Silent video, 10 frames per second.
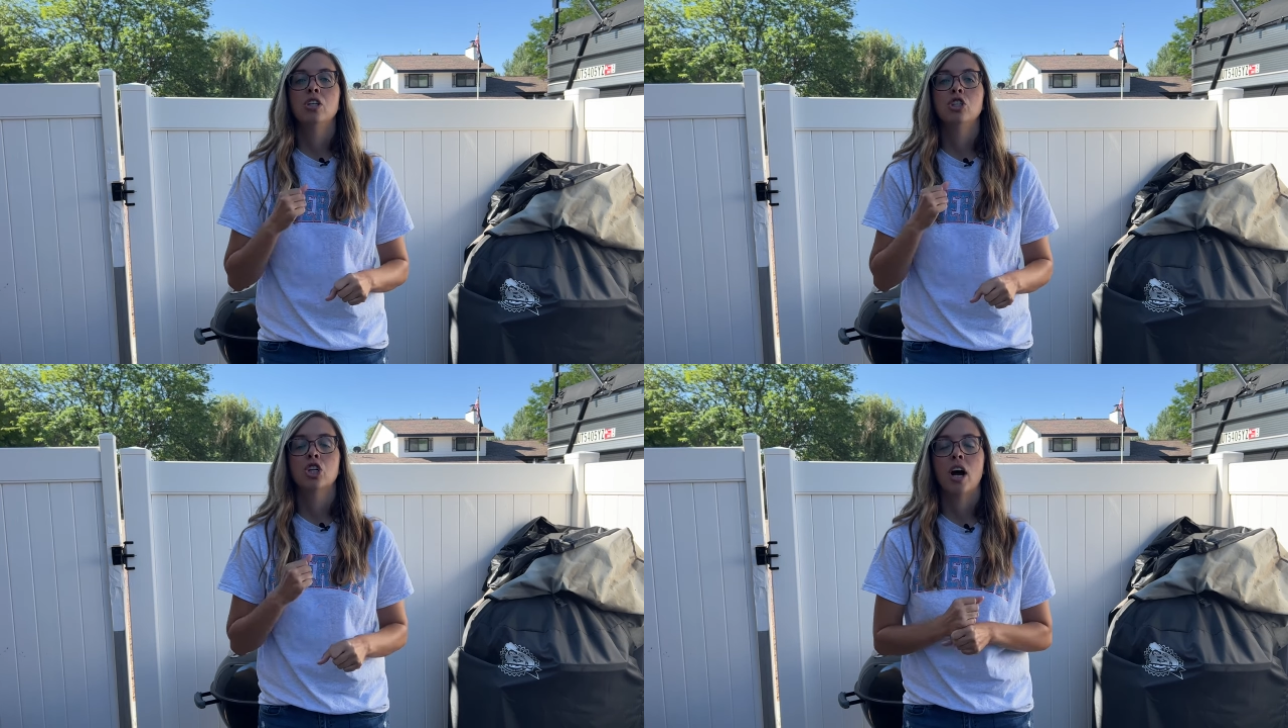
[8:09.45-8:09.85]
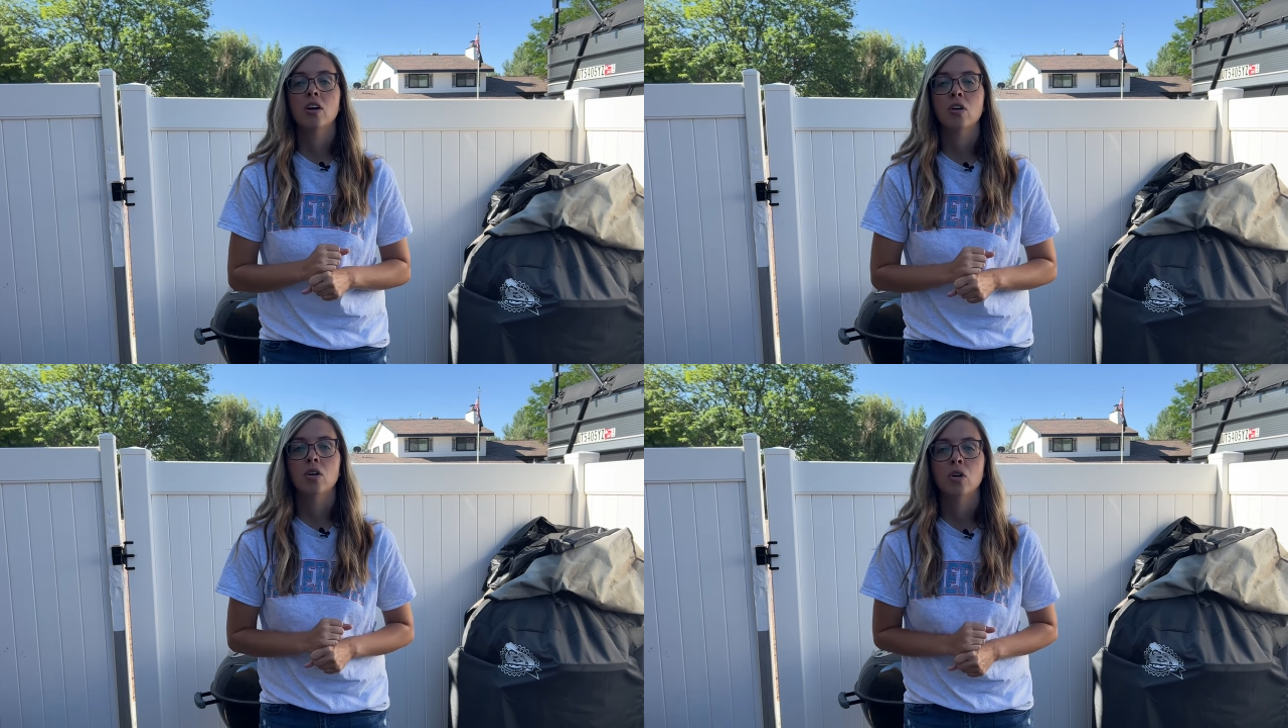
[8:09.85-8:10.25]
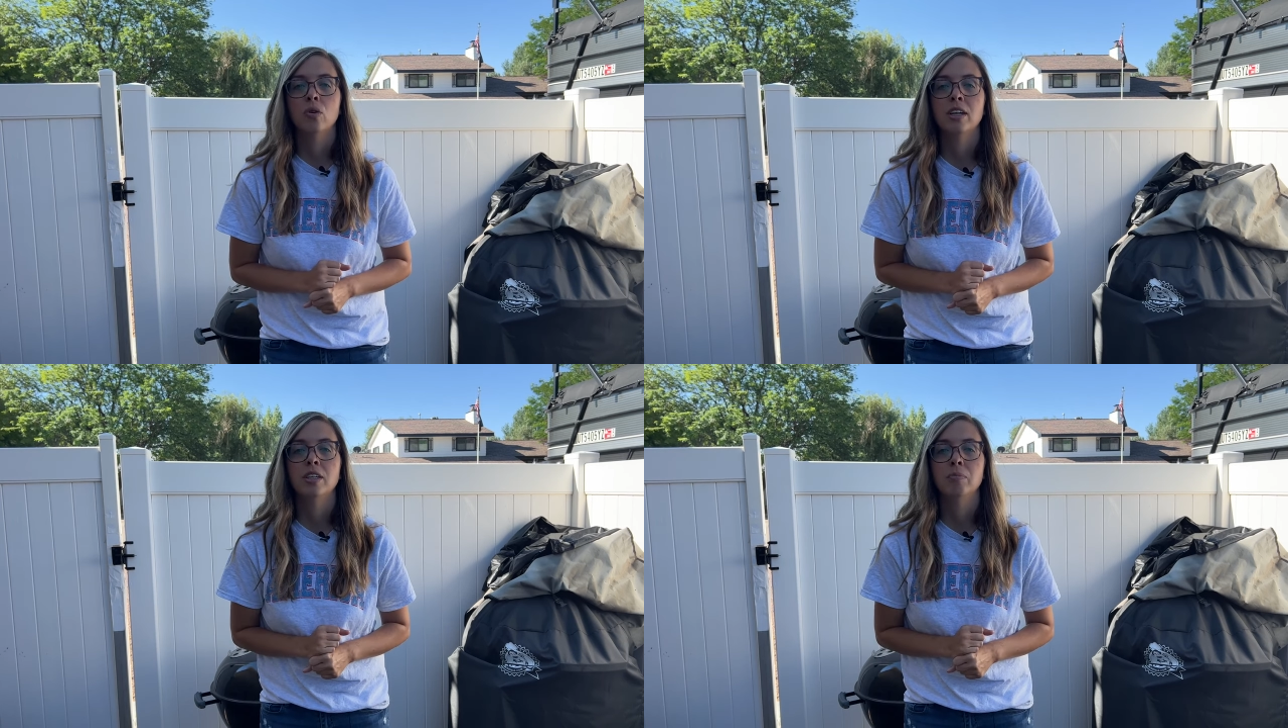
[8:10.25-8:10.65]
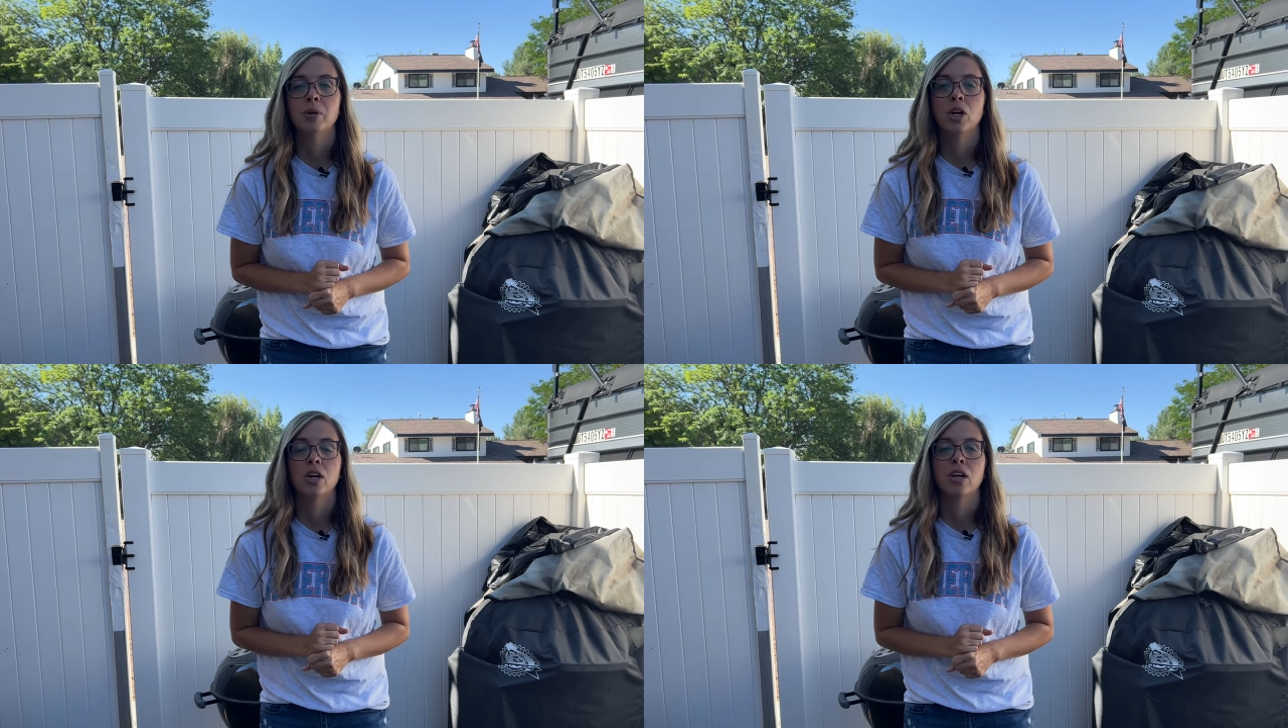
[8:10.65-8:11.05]
charcoal grilled
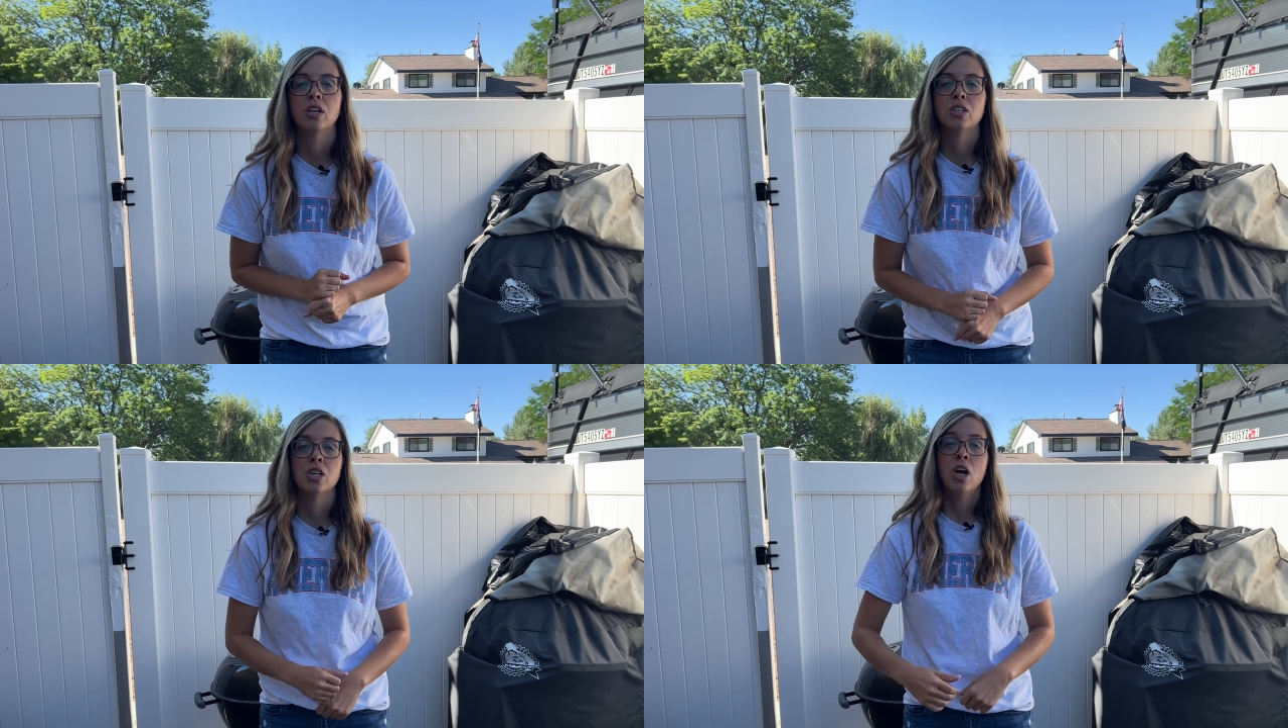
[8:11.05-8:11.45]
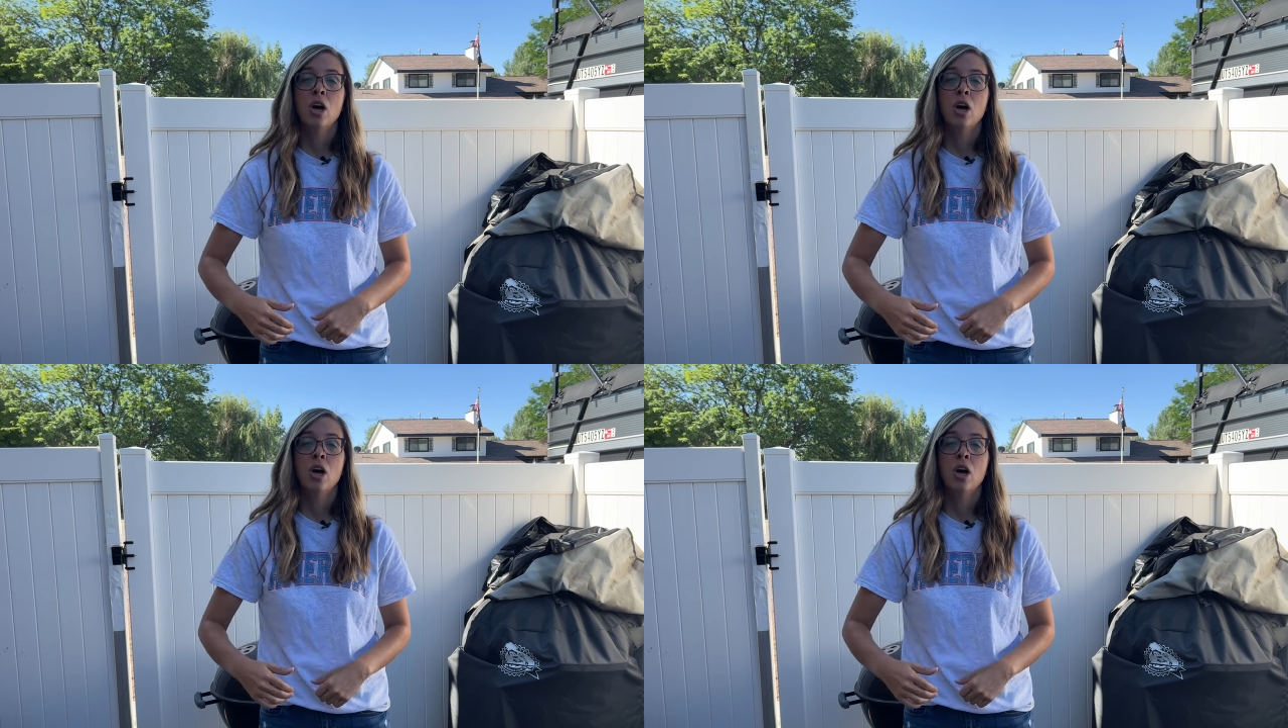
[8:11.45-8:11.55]
burgers.